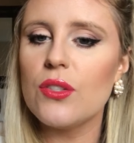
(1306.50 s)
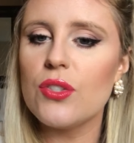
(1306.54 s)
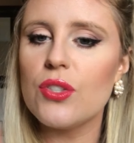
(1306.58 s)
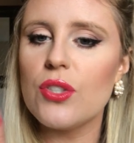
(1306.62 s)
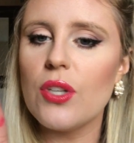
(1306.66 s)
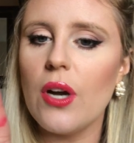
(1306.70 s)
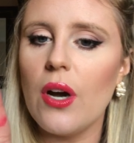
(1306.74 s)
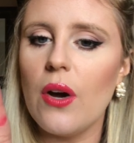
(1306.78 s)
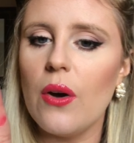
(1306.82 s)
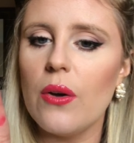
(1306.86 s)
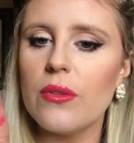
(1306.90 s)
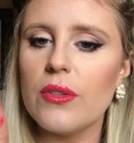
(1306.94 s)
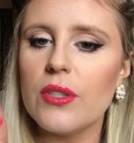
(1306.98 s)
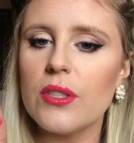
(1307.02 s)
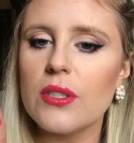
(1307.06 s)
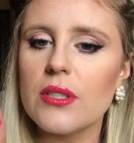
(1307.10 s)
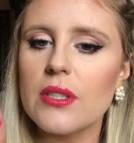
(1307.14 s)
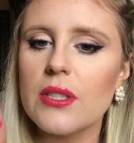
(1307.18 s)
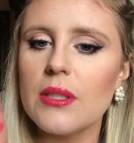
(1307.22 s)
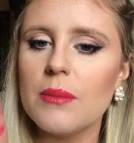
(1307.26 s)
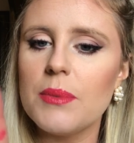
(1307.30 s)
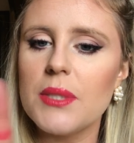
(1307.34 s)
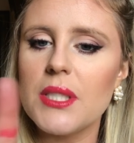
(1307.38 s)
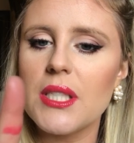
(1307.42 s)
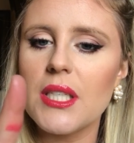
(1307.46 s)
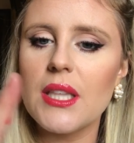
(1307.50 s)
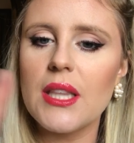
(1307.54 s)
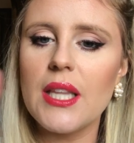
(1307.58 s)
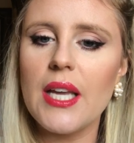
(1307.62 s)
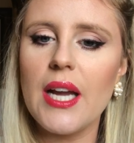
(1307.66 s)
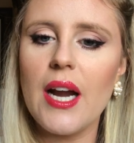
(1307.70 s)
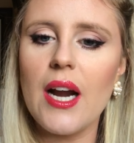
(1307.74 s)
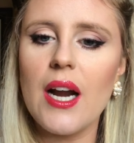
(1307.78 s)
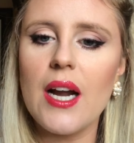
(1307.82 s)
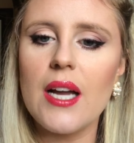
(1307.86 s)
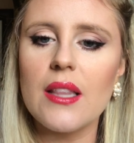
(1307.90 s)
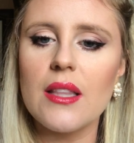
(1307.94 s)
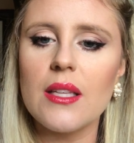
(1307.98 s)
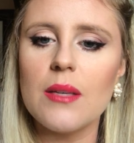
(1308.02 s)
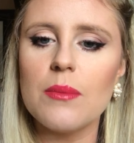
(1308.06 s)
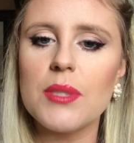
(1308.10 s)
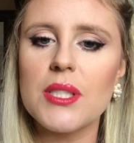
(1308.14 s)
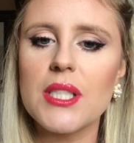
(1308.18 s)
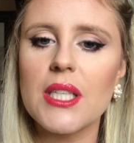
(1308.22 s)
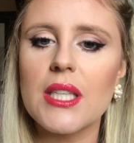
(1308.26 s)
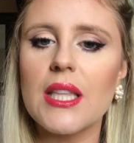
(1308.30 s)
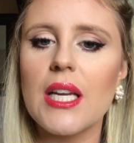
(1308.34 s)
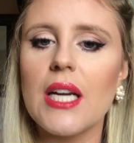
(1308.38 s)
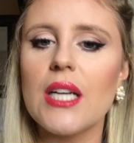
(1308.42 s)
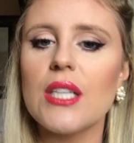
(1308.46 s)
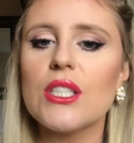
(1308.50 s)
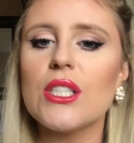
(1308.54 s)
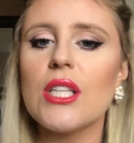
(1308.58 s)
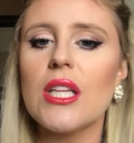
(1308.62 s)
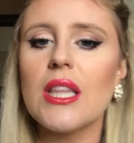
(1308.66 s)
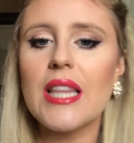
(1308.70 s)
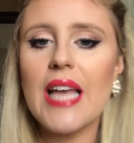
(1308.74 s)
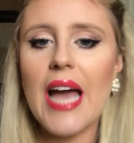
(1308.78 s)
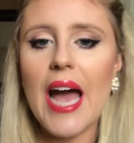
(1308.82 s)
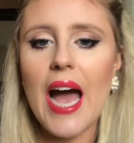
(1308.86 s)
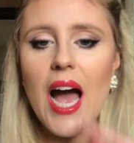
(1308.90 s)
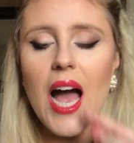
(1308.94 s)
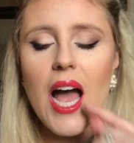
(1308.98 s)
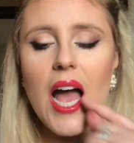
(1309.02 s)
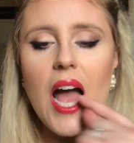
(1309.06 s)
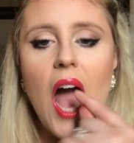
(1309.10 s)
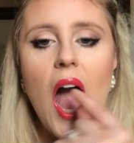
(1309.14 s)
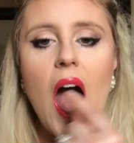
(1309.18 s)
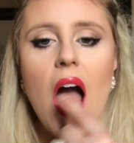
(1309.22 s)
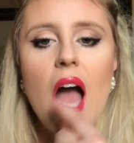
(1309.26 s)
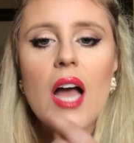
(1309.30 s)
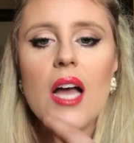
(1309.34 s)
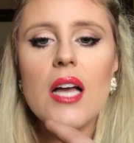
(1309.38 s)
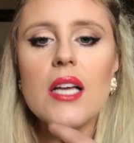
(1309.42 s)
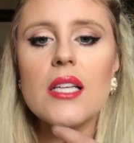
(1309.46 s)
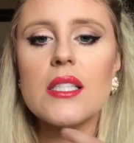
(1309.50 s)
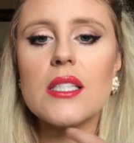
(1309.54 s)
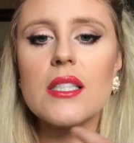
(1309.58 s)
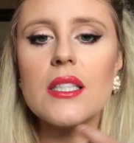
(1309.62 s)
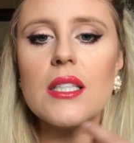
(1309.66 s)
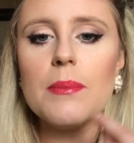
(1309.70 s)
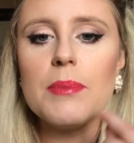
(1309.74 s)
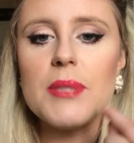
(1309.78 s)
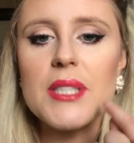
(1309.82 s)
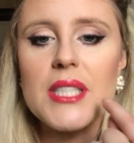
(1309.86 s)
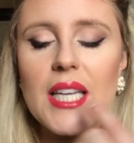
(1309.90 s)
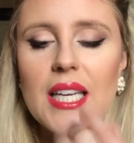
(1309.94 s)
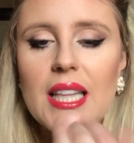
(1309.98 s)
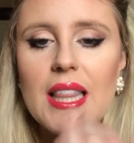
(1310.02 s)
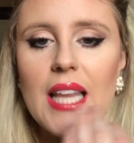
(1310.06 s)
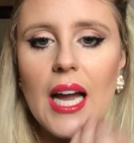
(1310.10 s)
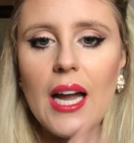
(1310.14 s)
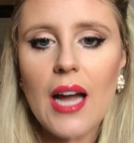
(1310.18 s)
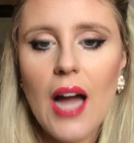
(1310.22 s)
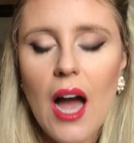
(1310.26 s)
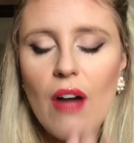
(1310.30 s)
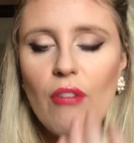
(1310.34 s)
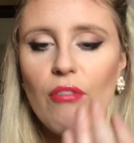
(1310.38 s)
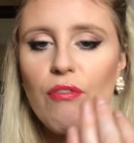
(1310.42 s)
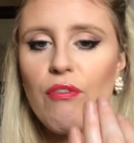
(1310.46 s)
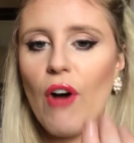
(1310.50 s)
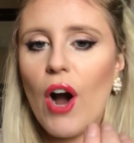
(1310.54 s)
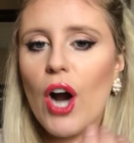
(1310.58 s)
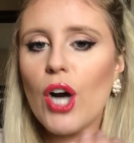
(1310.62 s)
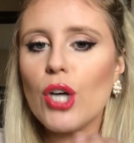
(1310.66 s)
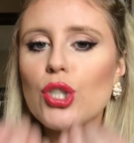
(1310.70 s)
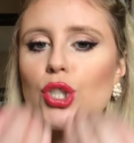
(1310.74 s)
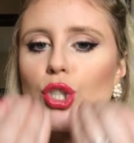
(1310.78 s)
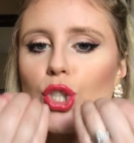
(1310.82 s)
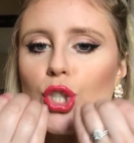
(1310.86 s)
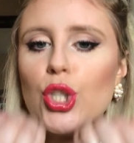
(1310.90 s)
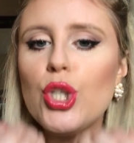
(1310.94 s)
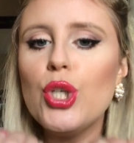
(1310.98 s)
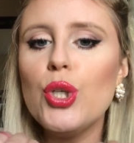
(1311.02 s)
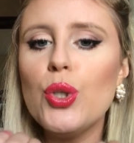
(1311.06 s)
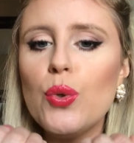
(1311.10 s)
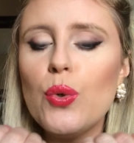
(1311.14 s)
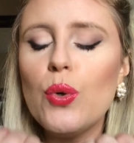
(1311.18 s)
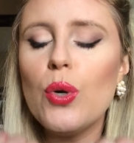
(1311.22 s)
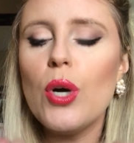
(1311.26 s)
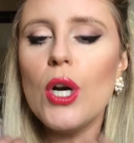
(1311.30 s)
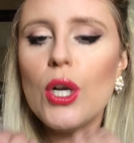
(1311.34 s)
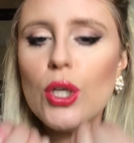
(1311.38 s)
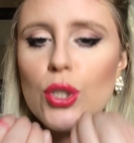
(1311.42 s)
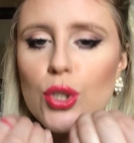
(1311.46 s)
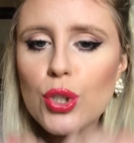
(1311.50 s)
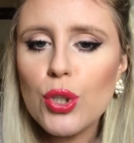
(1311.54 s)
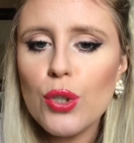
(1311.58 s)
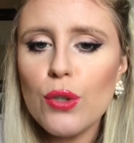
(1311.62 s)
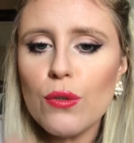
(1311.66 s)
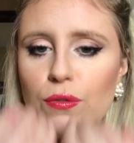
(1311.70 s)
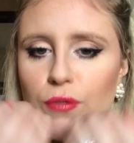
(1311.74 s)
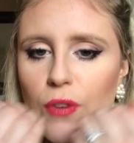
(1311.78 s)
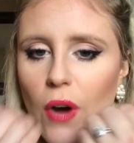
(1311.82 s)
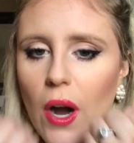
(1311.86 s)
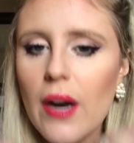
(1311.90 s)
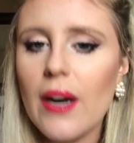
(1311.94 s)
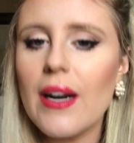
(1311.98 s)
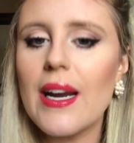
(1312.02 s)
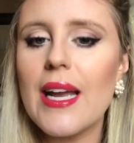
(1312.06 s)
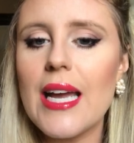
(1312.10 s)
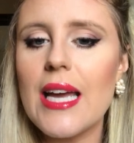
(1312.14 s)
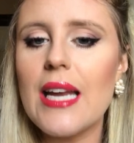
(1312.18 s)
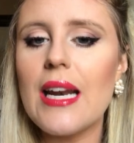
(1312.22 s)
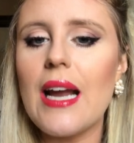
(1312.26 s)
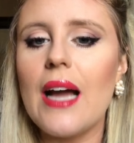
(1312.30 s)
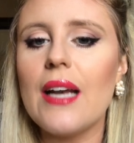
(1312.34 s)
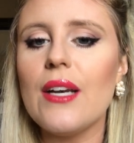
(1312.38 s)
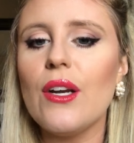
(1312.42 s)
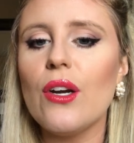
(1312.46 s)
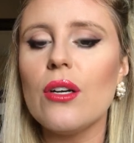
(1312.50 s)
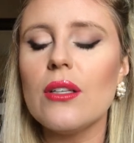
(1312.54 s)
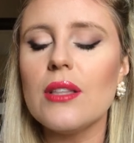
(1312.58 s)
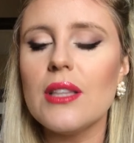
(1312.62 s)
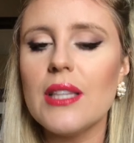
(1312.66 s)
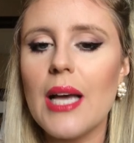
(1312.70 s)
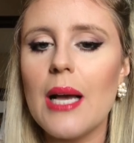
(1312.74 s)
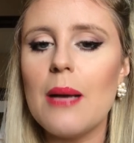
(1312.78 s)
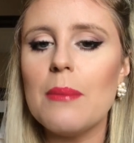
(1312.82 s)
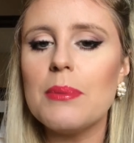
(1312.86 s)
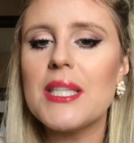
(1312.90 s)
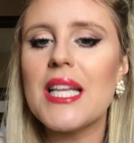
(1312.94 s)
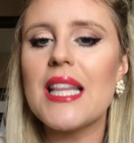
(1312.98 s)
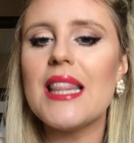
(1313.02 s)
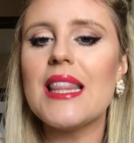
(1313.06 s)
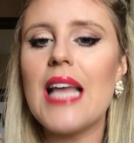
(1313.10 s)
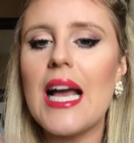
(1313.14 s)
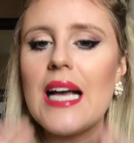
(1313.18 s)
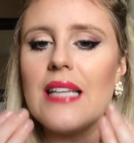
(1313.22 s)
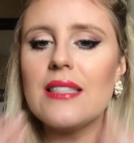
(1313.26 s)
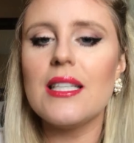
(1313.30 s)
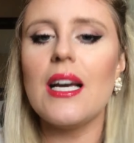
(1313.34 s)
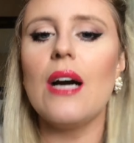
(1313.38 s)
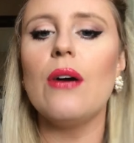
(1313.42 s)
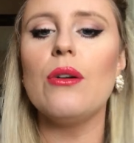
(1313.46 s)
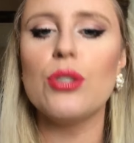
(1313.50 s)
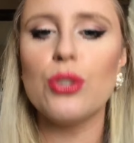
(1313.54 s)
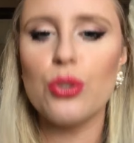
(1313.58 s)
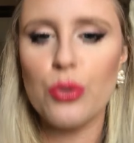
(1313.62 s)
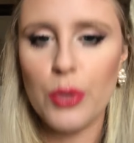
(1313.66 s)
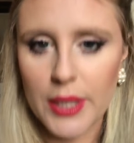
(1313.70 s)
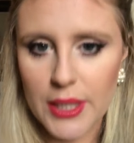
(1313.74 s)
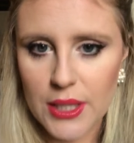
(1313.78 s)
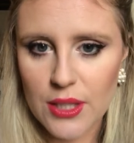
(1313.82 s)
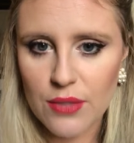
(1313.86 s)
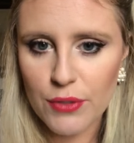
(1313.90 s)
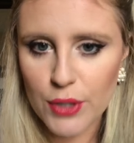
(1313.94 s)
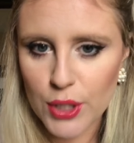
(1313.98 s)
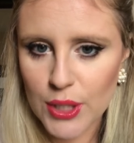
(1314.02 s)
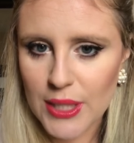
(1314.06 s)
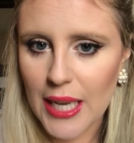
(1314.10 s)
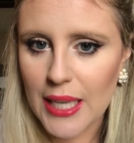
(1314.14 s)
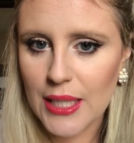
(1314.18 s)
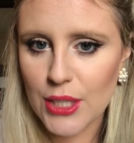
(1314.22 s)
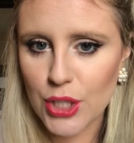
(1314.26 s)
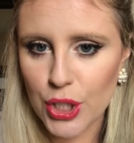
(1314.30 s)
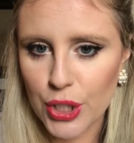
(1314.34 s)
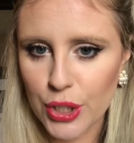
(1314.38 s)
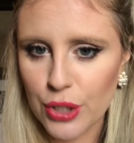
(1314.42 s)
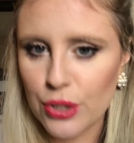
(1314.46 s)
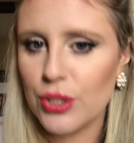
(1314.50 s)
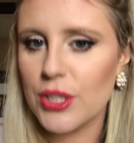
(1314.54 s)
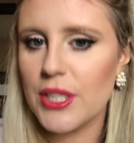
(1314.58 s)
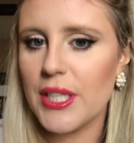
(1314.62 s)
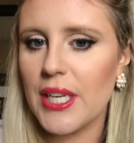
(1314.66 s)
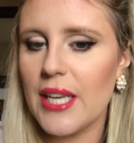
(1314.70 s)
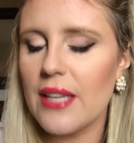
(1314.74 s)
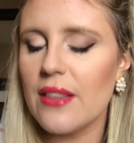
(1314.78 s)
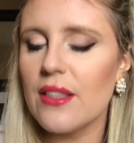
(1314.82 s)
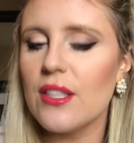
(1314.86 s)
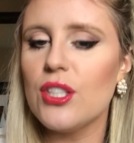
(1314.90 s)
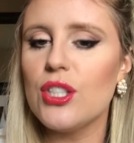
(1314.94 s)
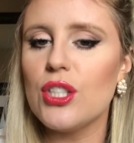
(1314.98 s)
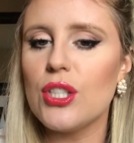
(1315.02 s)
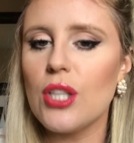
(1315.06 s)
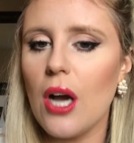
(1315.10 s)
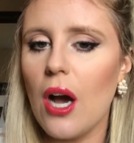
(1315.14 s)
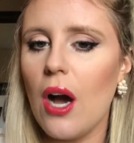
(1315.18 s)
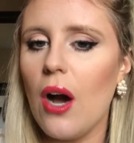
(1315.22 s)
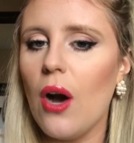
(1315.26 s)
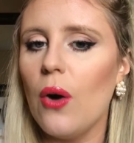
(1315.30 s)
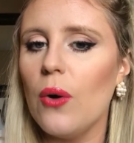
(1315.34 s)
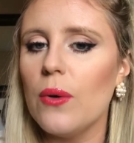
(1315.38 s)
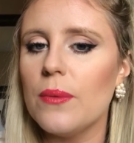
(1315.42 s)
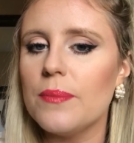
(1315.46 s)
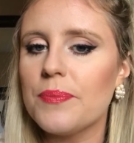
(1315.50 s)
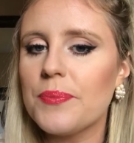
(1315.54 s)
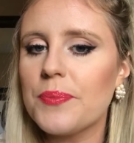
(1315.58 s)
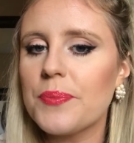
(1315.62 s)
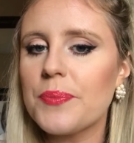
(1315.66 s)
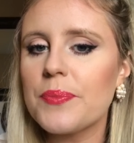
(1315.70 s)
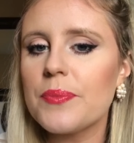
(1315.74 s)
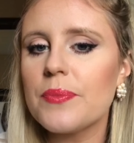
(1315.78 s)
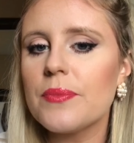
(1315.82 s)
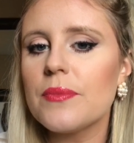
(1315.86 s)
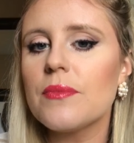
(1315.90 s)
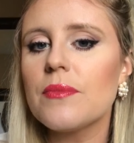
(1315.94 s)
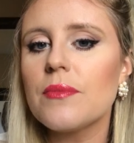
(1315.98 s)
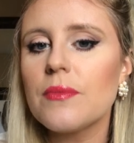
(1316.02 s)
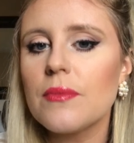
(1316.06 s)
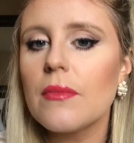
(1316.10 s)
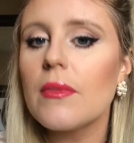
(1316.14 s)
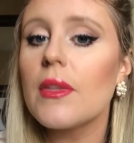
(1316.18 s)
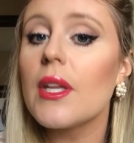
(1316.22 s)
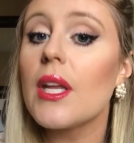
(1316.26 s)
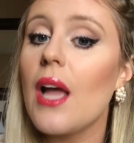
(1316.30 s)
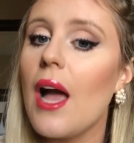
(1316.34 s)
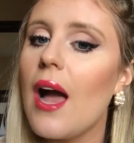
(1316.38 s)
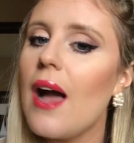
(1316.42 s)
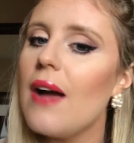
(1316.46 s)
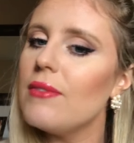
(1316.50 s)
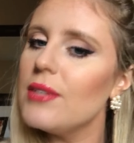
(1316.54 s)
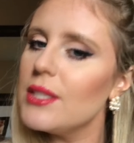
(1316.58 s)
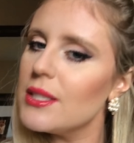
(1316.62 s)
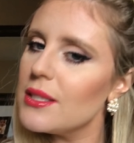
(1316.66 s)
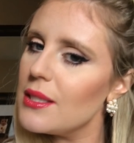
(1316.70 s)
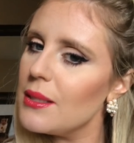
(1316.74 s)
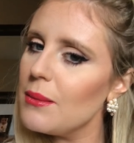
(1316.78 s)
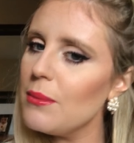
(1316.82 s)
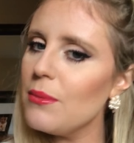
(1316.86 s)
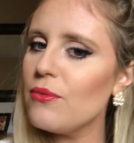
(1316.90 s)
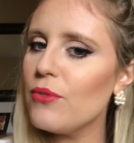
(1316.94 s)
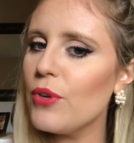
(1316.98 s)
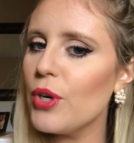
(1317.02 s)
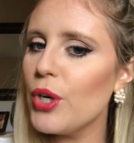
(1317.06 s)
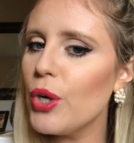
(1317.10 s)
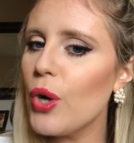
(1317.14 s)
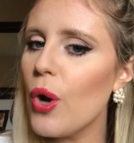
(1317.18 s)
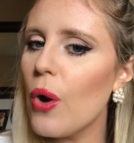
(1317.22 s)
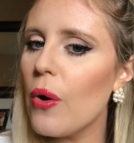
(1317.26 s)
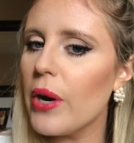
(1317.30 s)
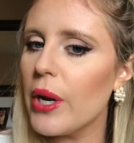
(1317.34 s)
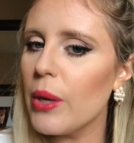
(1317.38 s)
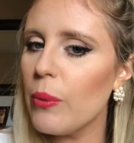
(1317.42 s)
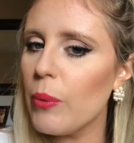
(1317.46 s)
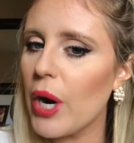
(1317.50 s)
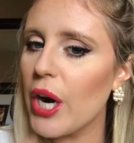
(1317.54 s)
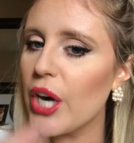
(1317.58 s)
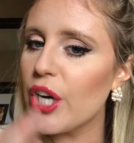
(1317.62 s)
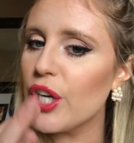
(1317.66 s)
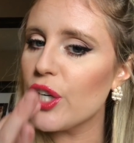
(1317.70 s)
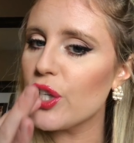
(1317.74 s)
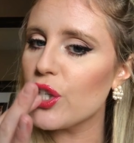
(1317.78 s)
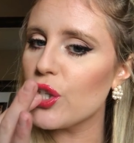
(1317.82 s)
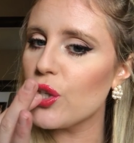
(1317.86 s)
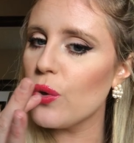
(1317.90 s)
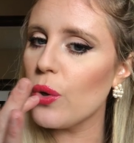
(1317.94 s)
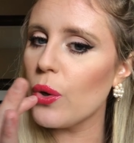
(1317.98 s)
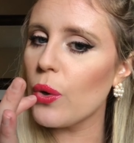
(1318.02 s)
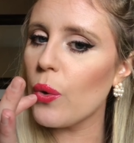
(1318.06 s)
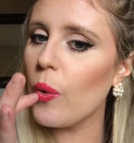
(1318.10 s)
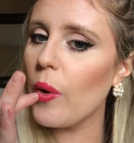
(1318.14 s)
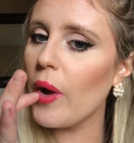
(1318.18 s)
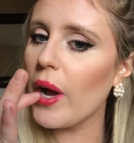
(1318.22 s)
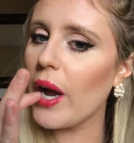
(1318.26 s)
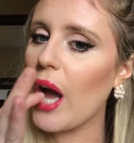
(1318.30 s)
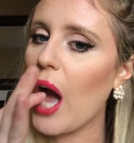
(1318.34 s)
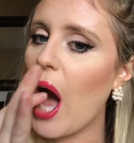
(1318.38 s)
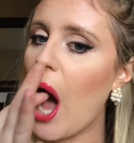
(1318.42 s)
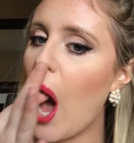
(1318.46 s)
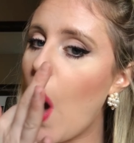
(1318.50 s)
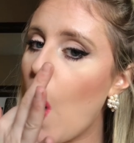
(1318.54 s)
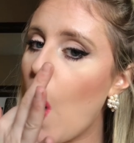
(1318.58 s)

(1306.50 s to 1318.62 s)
So there's lipstick there and lipstick there. So that is lipstick that got too far in on your lips, and that's how it transfers onto your teeth. So obviously before you go anywhere, just do a quick,